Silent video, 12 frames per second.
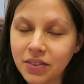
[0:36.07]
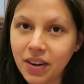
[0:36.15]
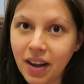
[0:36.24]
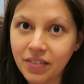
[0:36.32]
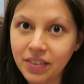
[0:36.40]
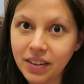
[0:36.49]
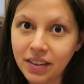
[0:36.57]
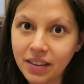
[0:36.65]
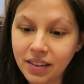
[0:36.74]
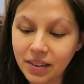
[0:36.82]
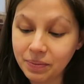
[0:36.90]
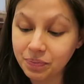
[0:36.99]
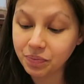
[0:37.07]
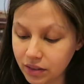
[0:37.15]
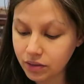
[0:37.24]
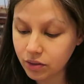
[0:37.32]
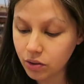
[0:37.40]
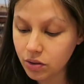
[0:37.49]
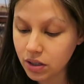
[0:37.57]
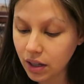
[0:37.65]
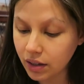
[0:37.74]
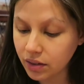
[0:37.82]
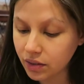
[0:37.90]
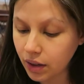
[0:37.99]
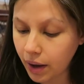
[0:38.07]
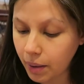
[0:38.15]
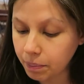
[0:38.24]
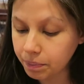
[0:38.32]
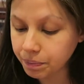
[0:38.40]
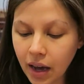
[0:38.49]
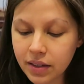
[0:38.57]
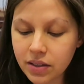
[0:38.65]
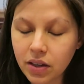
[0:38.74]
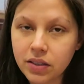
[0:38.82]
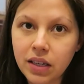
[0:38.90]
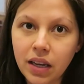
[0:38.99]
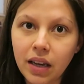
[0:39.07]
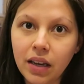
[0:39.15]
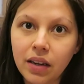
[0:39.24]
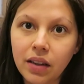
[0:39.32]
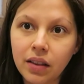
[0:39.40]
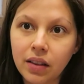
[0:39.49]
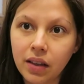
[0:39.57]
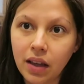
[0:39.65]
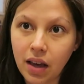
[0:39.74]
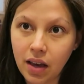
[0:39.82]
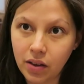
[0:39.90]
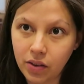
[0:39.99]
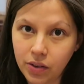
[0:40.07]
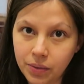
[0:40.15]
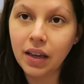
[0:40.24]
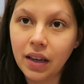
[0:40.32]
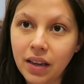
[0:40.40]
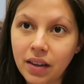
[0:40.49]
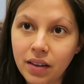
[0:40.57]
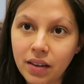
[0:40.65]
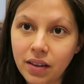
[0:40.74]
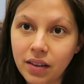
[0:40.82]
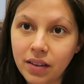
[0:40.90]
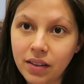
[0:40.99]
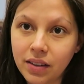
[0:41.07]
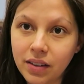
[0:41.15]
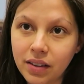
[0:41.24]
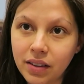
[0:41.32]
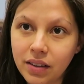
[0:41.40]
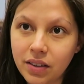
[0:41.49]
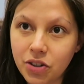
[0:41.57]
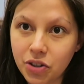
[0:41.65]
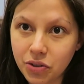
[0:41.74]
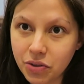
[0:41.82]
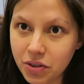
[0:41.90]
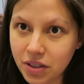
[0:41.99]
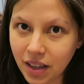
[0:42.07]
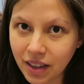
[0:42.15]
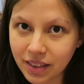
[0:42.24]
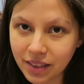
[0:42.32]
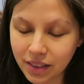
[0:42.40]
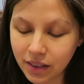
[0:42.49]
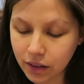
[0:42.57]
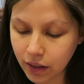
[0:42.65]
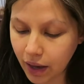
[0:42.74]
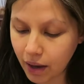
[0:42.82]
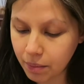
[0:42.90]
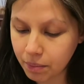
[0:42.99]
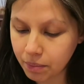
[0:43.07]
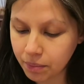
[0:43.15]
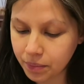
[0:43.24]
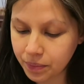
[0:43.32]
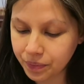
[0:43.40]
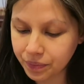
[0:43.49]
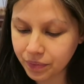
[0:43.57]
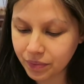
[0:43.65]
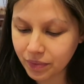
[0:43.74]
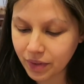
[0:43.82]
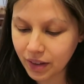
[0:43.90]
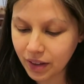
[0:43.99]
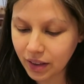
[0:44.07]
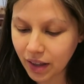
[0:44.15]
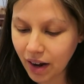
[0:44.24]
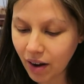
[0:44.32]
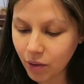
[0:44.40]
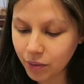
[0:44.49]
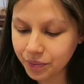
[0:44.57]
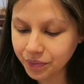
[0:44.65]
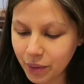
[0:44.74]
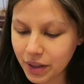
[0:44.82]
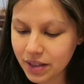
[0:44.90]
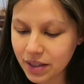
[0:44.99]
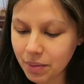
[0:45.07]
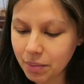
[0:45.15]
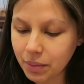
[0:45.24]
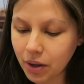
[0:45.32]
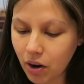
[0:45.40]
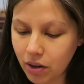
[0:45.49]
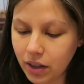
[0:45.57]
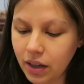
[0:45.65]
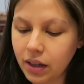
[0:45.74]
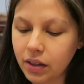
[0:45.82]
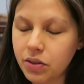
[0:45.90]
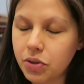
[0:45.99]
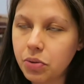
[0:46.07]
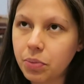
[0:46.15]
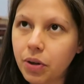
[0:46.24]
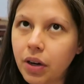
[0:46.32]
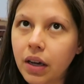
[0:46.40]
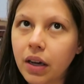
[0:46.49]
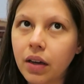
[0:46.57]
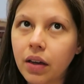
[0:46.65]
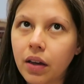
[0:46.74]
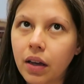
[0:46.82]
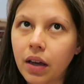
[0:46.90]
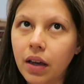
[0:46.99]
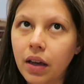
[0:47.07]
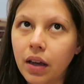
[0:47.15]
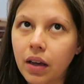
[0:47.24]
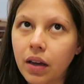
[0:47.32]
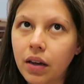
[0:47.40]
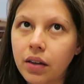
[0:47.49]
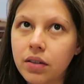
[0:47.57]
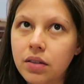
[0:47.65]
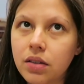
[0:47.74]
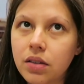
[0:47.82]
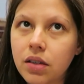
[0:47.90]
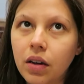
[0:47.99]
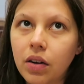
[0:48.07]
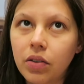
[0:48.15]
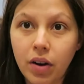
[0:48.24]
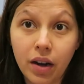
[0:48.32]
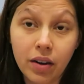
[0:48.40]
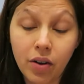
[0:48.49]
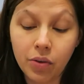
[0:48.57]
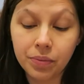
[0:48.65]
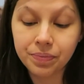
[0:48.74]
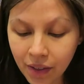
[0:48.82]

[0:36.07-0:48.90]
We're having roast leg of lamb. I sauteed the kale in the juice that the oh. lamb hmm. let out with some garlic and turmeric and oregano.